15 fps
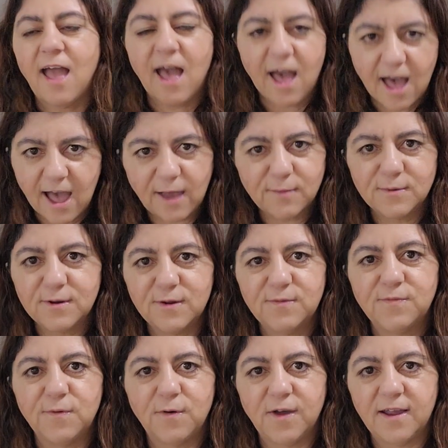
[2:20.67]
I would
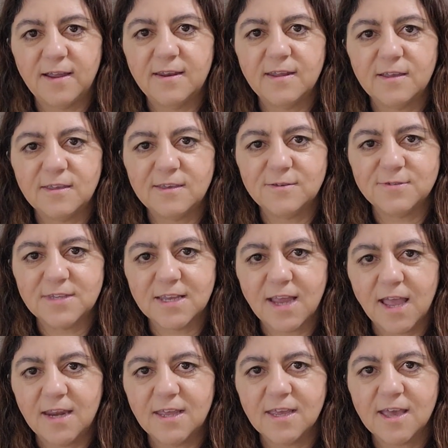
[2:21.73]
avoid using
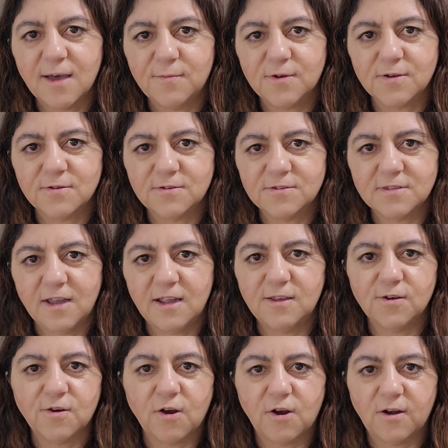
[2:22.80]
any chemicals in
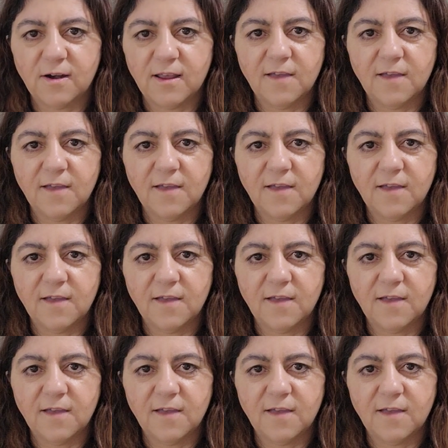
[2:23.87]
your garden.